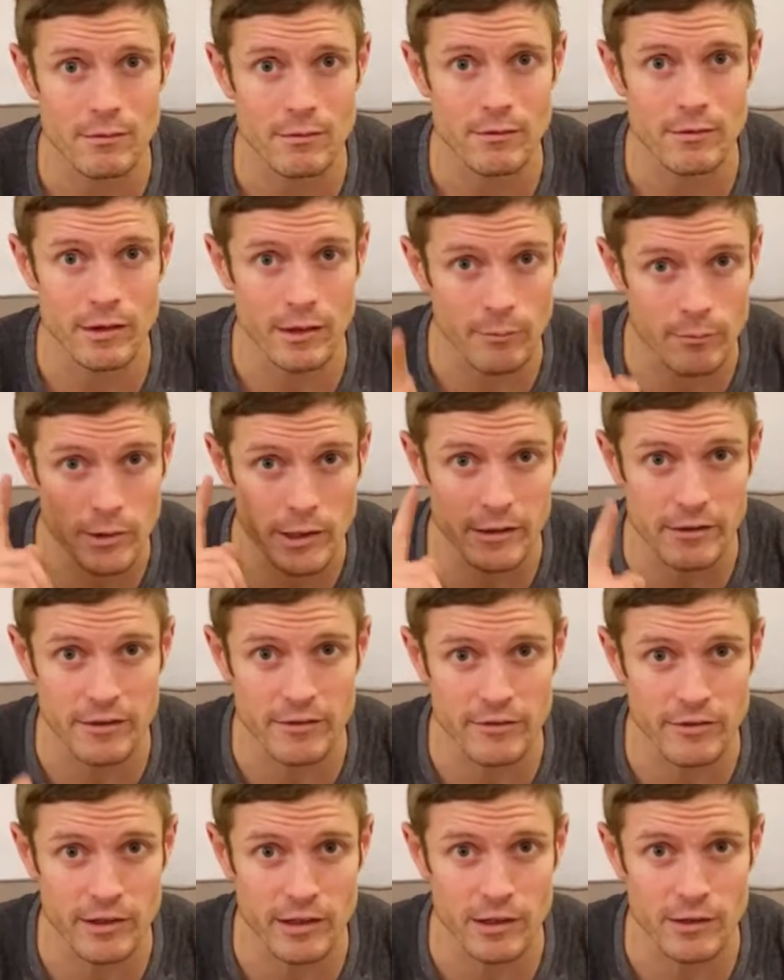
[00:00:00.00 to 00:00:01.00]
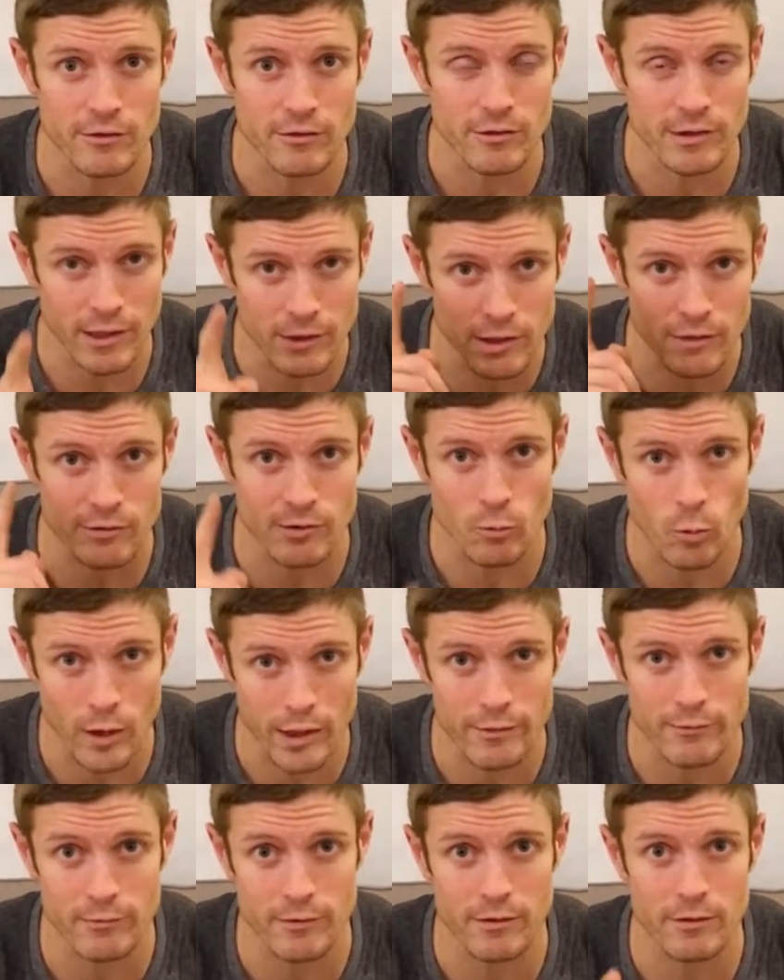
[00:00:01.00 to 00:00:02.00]
See, I'm planting seeds. Now you have to
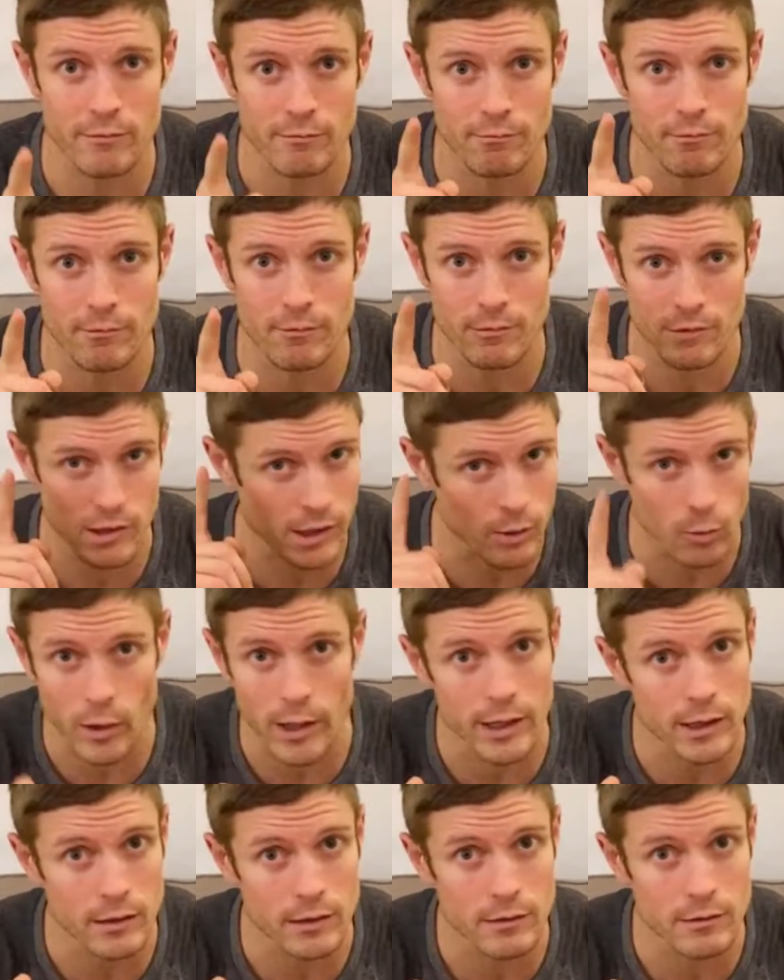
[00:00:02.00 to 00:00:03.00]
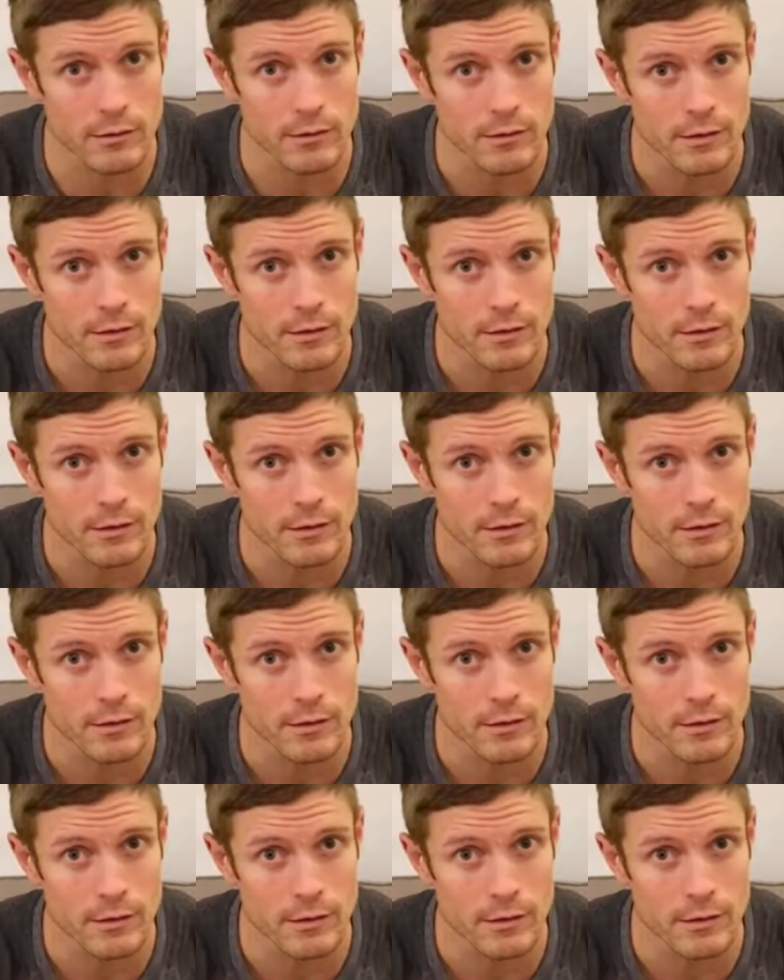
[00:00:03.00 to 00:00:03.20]
wait. You got to wait.